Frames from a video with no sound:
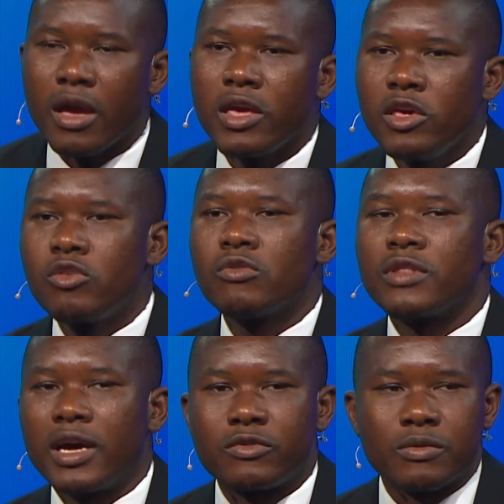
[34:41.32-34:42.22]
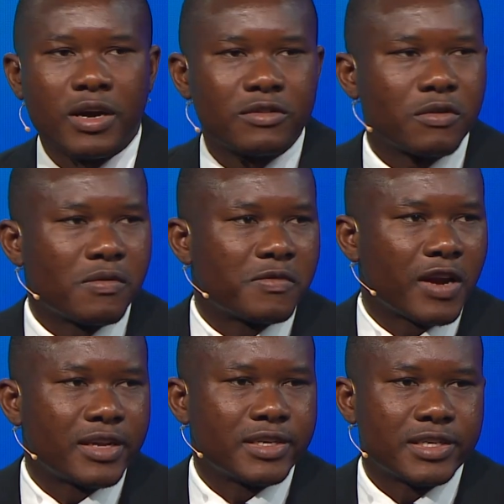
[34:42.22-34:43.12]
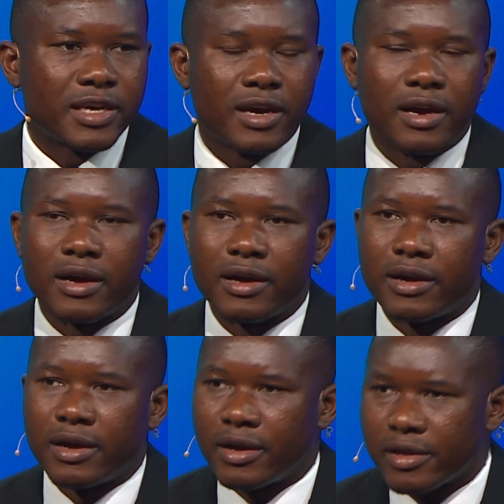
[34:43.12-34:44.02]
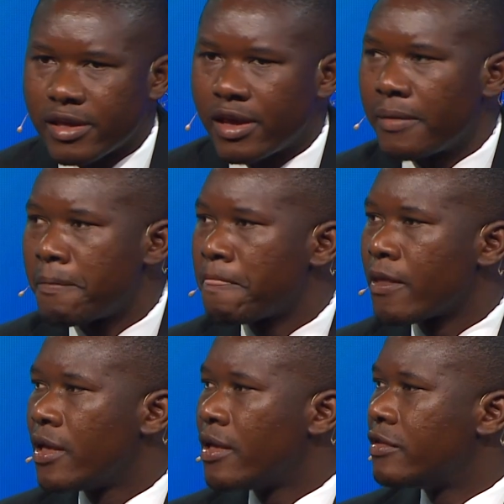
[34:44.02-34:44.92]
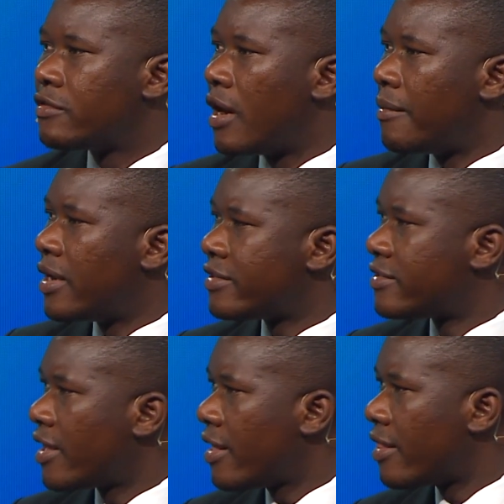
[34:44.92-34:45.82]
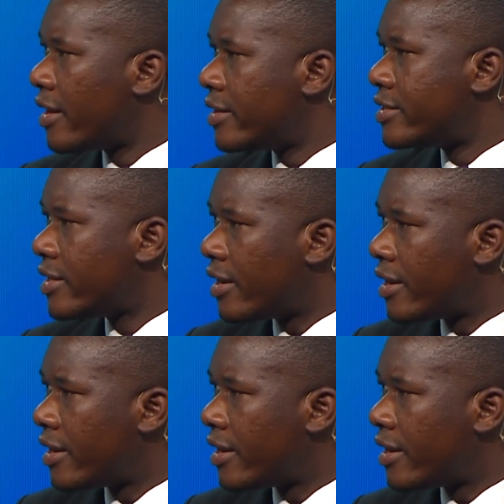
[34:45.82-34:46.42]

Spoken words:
issue that we must confront here. So I must say that